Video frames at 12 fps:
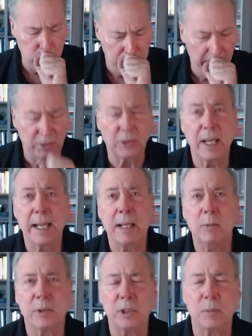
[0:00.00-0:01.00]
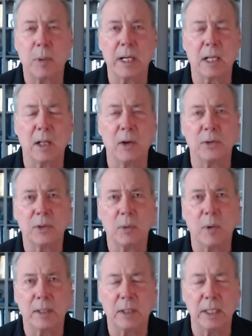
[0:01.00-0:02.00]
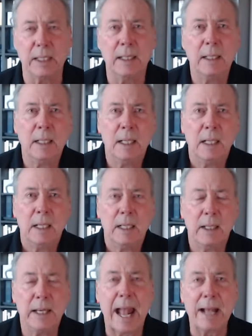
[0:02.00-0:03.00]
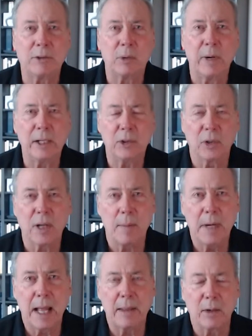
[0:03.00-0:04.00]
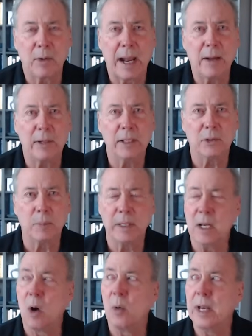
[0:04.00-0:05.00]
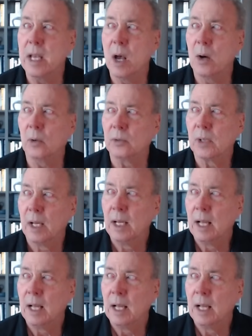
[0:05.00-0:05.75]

again, which is pretty close to what the, the natural ratio coming out of the ground is. But no one knows.